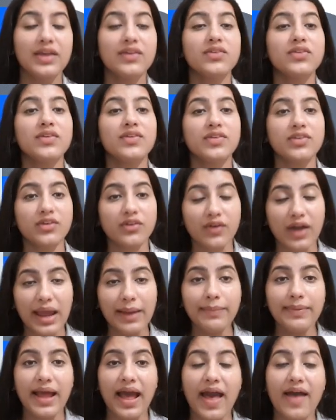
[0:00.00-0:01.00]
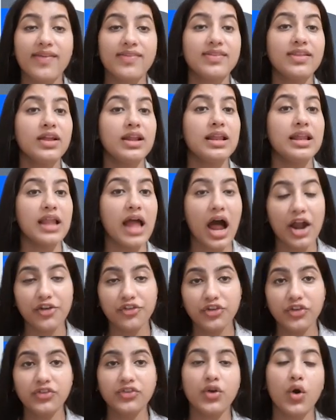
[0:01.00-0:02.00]
is described as the
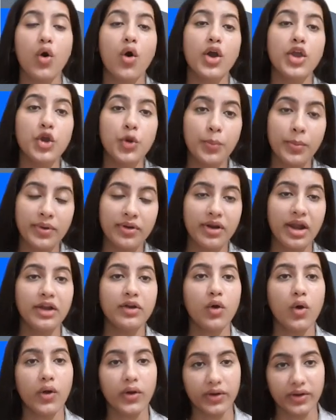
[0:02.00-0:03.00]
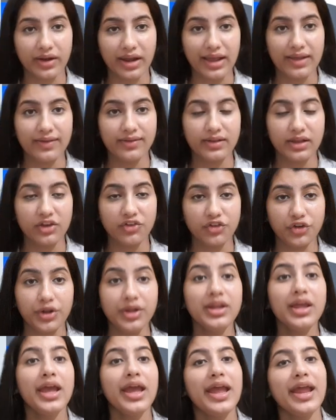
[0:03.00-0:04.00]
largest human rights
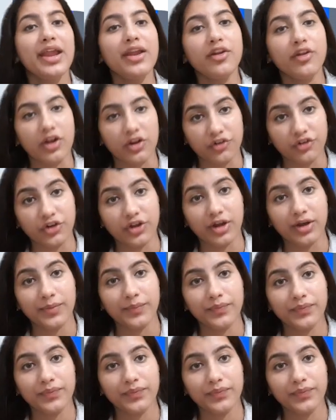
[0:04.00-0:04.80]
organization in Russia.